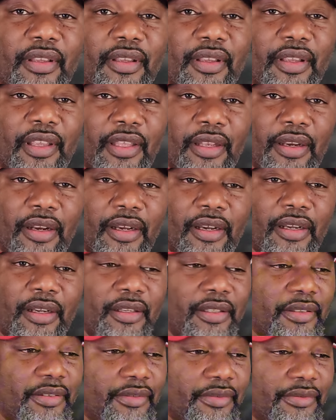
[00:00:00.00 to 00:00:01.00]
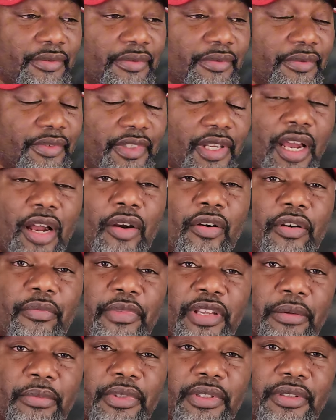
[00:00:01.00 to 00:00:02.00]
And y'all
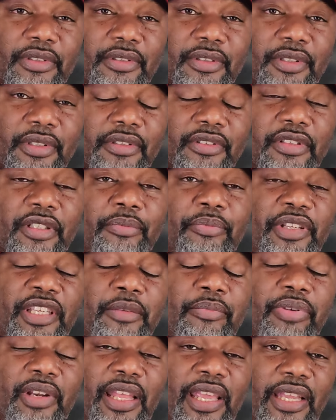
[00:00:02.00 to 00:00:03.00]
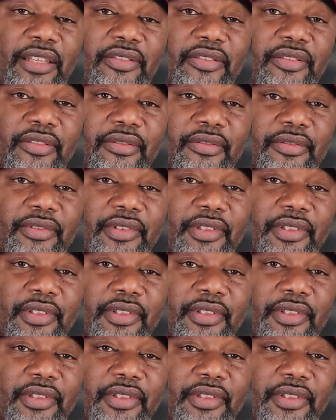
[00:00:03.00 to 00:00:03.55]
remember to be blessed.